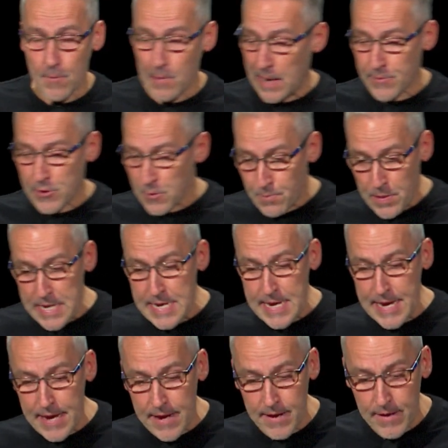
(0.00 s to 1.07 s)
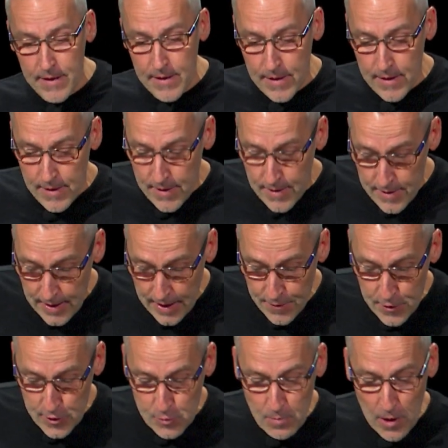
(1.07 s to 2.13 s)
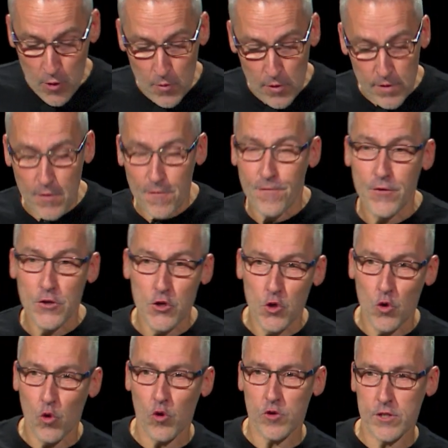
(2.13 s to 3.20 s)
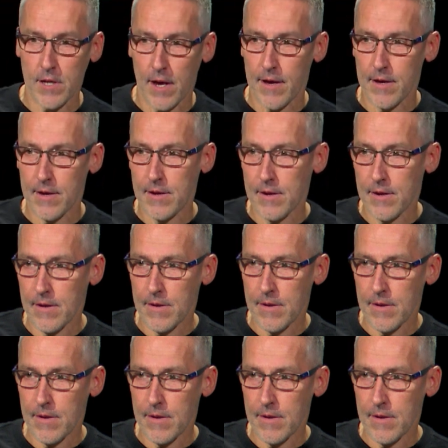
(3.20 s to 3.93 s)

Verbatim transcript: I'm happy to be here at this moment for your sake.